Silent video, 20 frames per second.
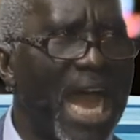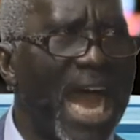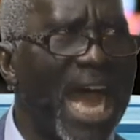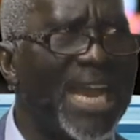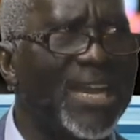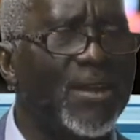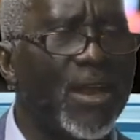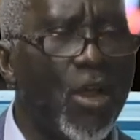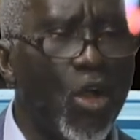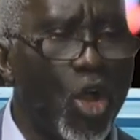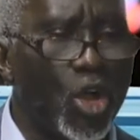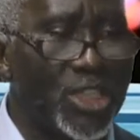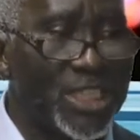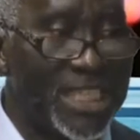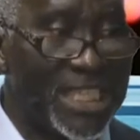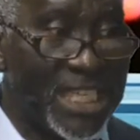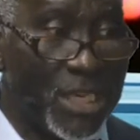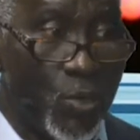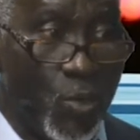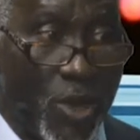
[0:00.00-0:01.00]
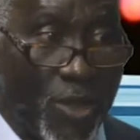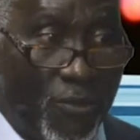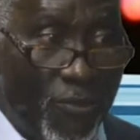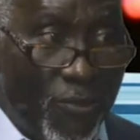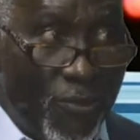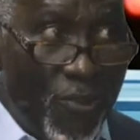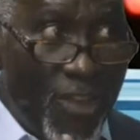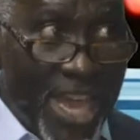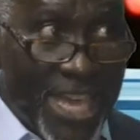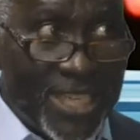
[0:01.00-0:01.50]
And until we
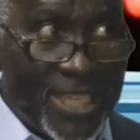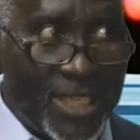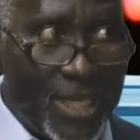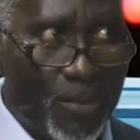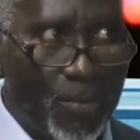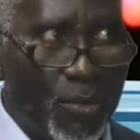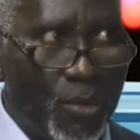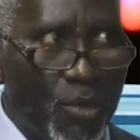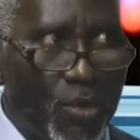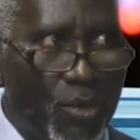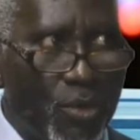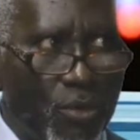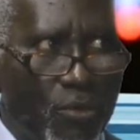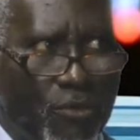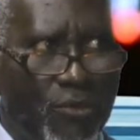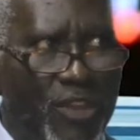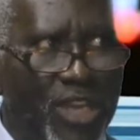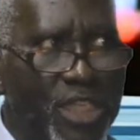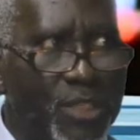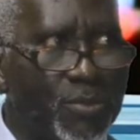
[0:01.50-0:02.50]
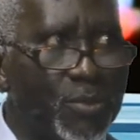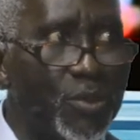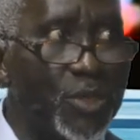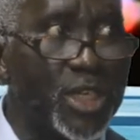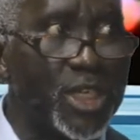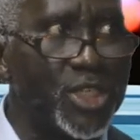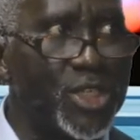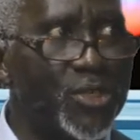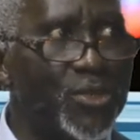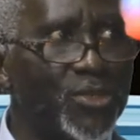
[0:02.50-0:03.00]
face the book,
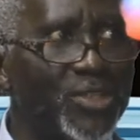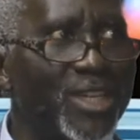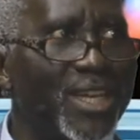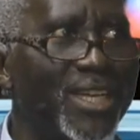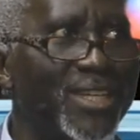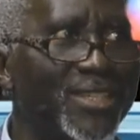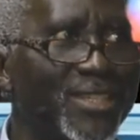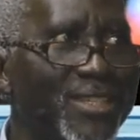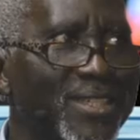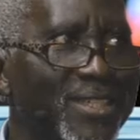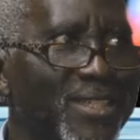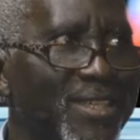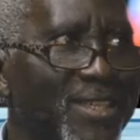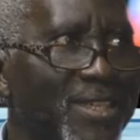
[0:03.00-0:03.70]
Facebook is useless.